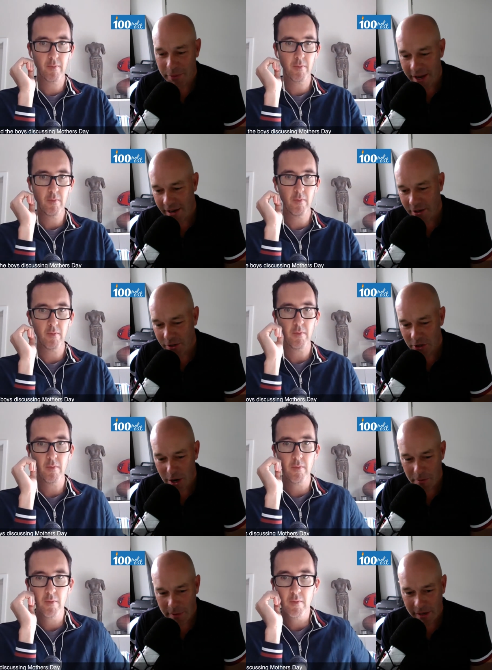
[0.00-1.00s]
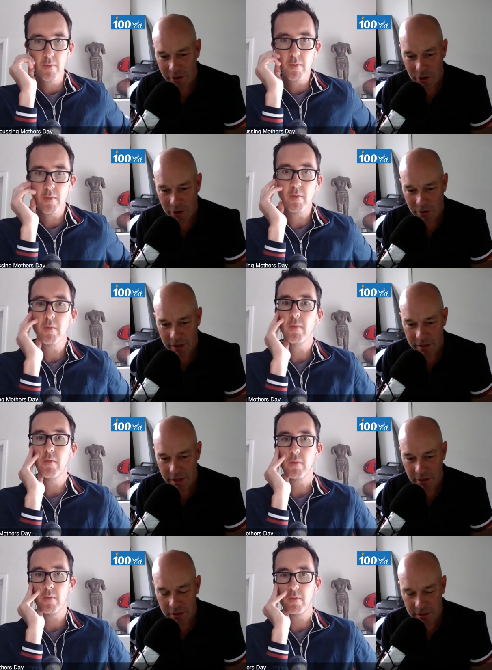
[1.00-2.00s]
Speaker 1: about your time in Mallacoota
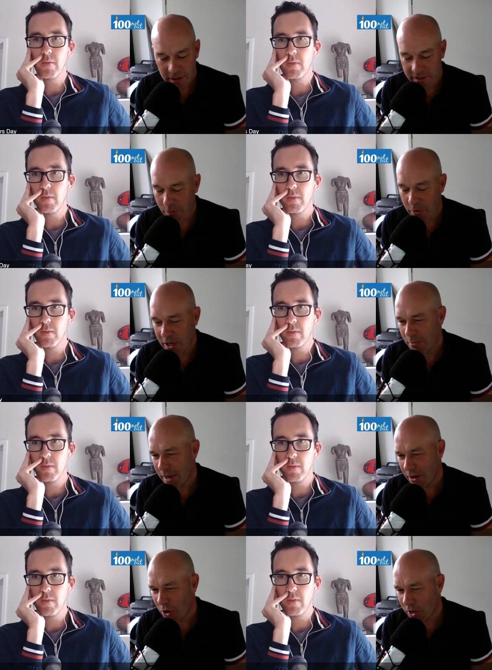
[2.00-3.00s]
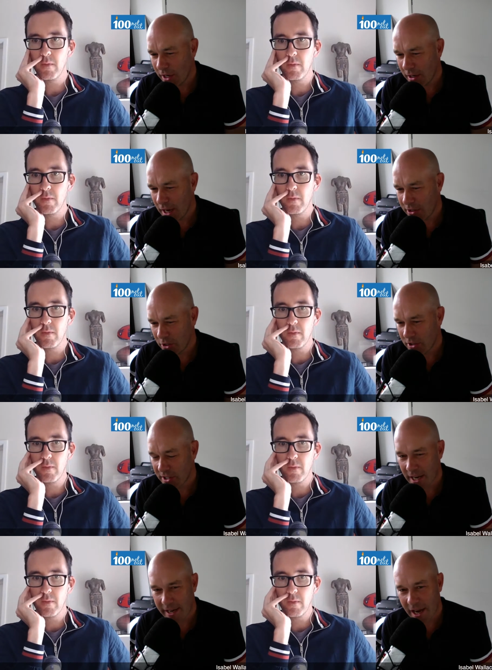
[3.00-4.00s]
is that where you met Ernie had you
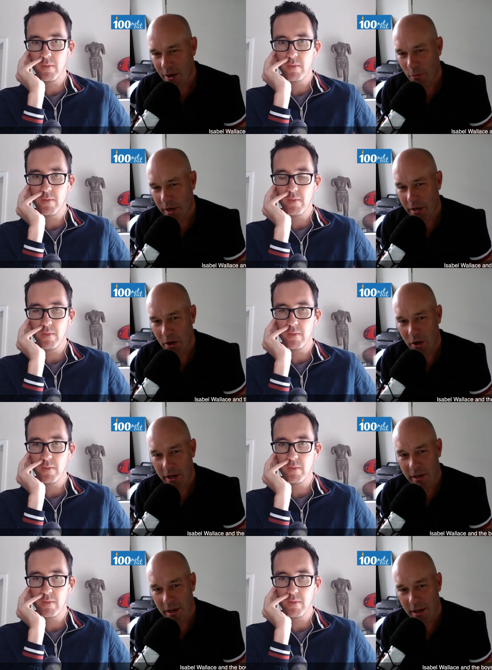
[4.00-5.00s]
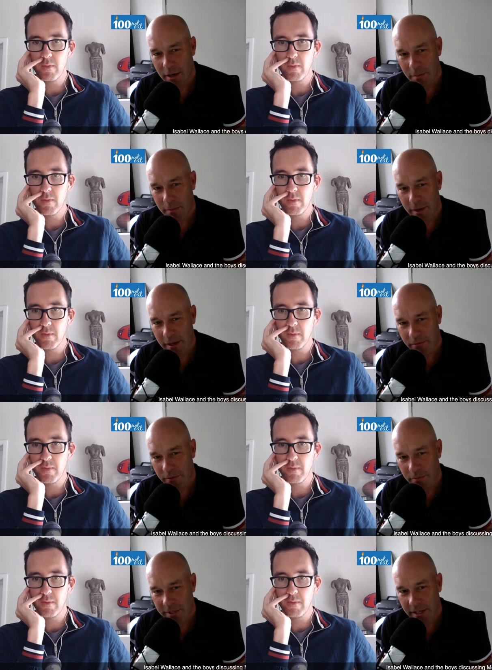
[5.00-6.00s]
snuck out one night um, from